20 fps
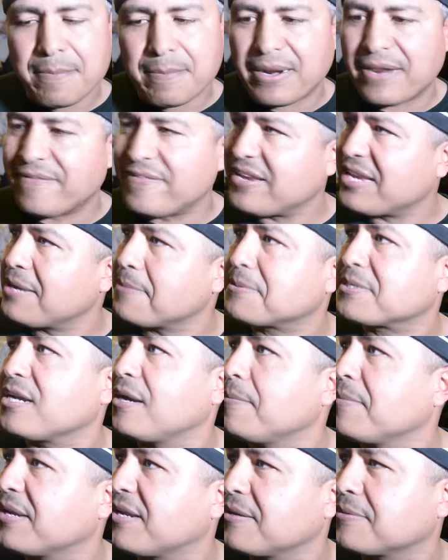but if he keeps
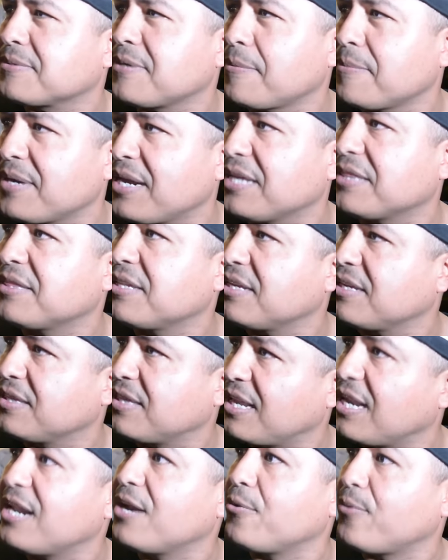coming, I think
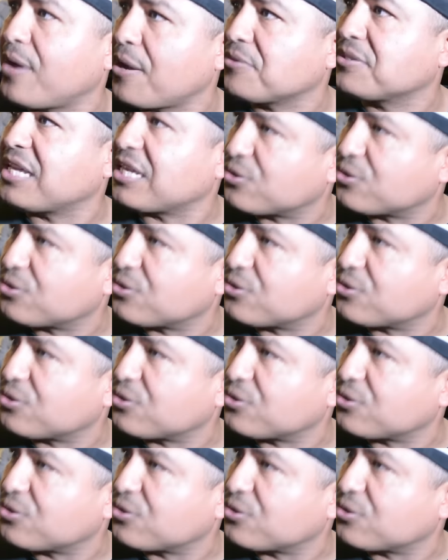in the later rounds,